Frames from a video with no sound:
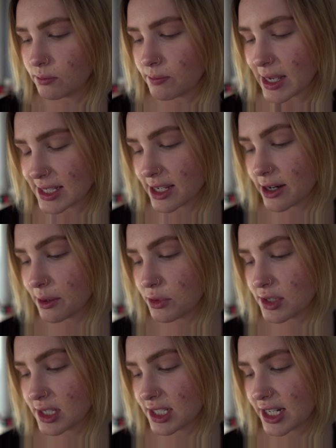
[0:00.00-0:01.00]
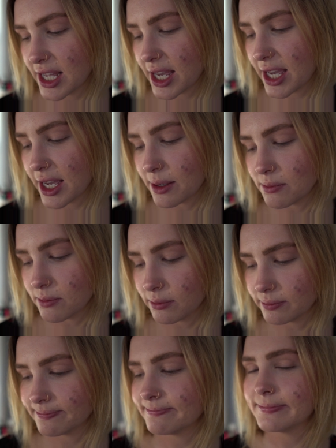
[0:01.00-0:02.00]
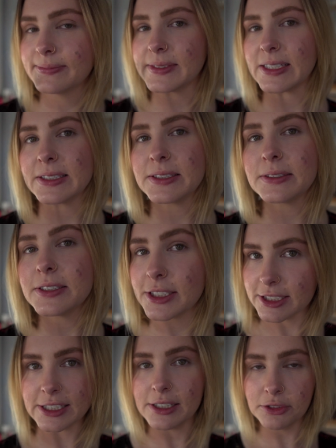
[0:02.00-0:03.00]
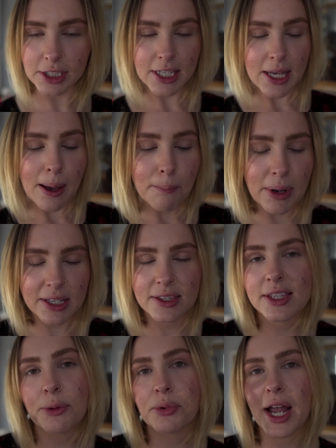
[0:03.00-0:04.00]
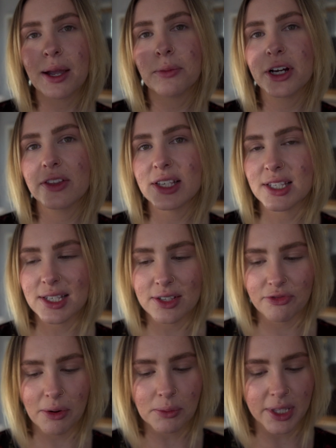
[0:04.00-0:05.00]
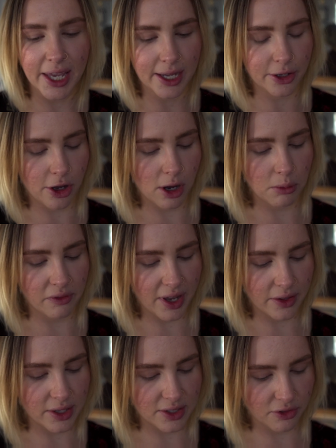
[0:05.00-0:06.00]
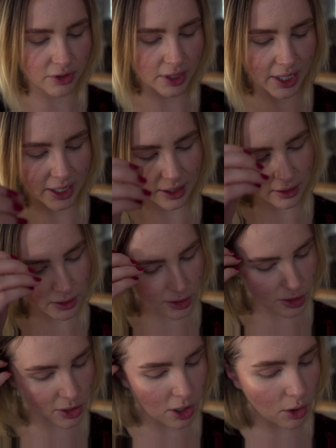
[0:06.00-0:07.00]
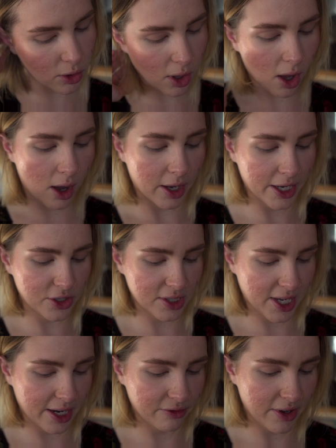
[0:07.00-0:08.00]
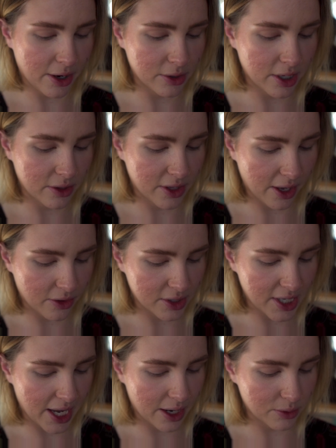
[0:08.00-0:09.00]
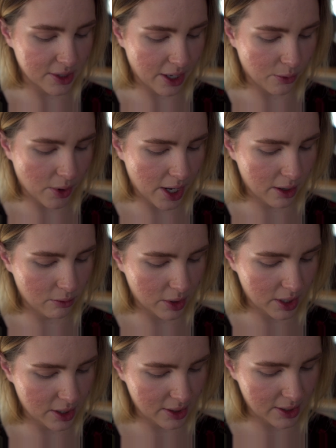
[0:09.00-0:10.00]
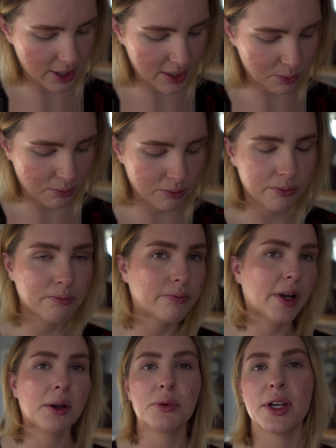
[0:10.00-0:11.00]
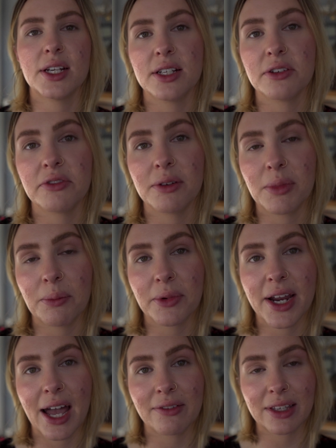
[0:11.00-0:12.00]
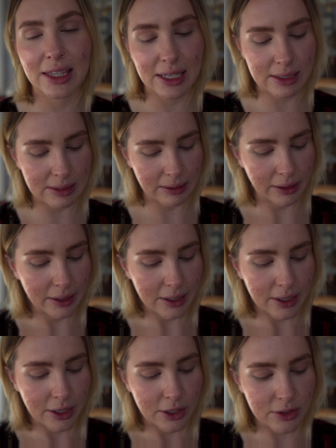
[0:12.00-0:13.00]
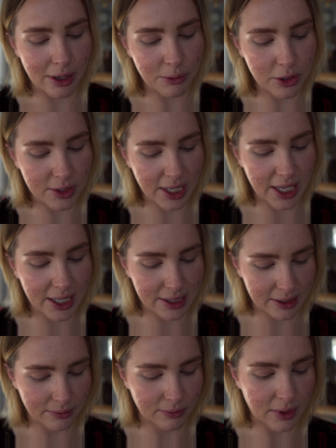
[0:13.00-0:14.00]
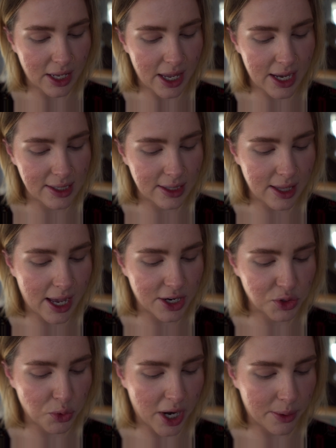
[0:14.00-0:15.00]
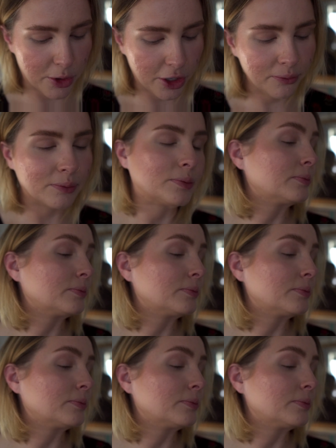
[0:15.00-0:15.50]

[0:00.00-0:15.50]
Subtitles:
mascara I'm using today, I'm not so sure of. But the primer, this is from Lancome. I've had this for like so long. I just kind of found it the other day and was like, what is this primer? I don't remember having this. So I'm using it as a lash primer.